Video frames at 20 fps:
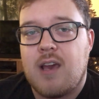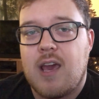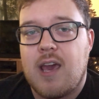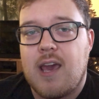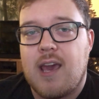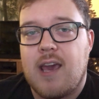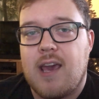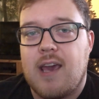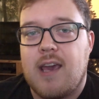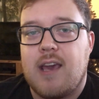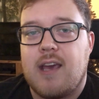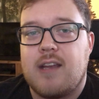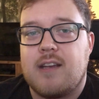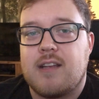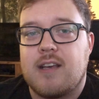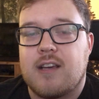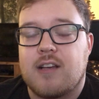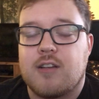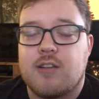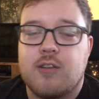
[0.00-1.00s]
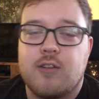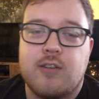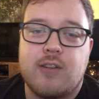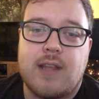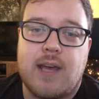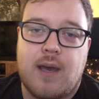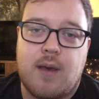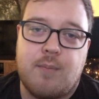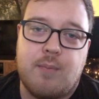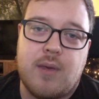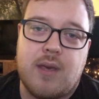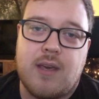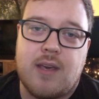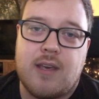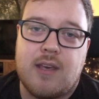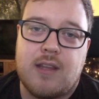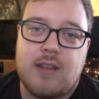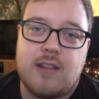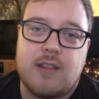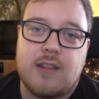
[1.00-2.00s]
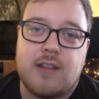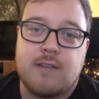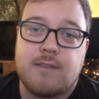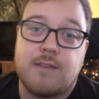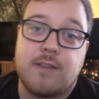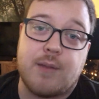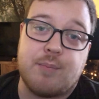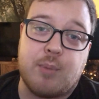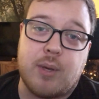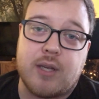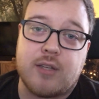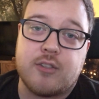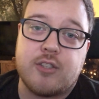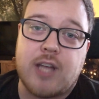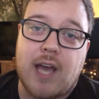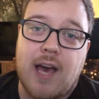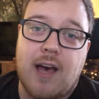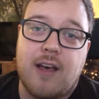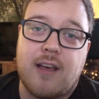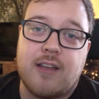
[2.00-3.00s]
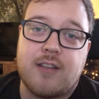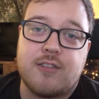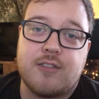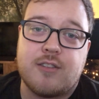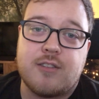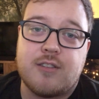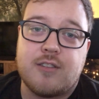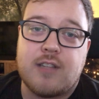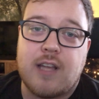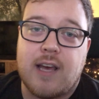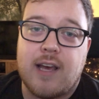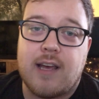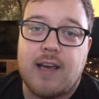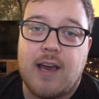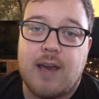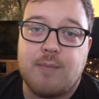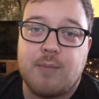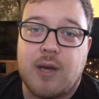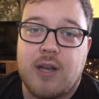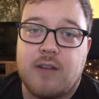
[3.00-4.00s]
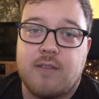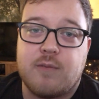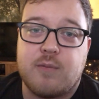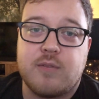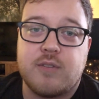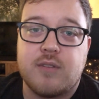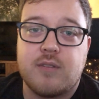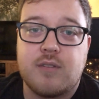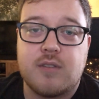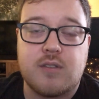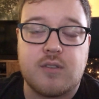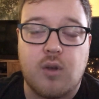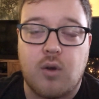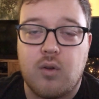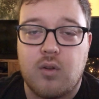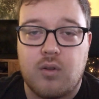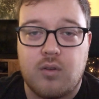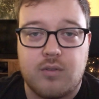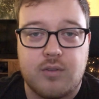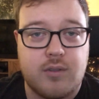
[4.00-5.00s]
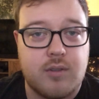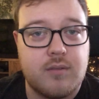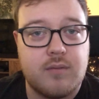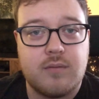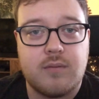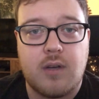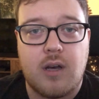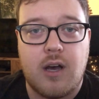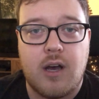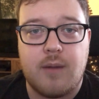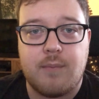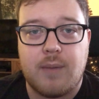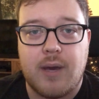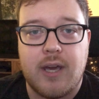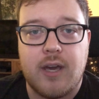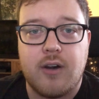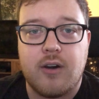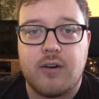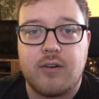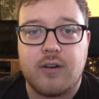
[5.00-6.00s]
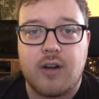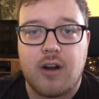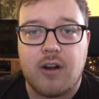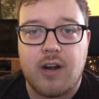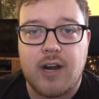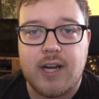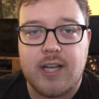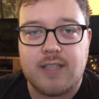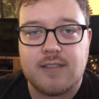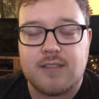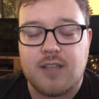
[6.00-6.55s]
and include them in the flipping challenge that I might have sold on my own already.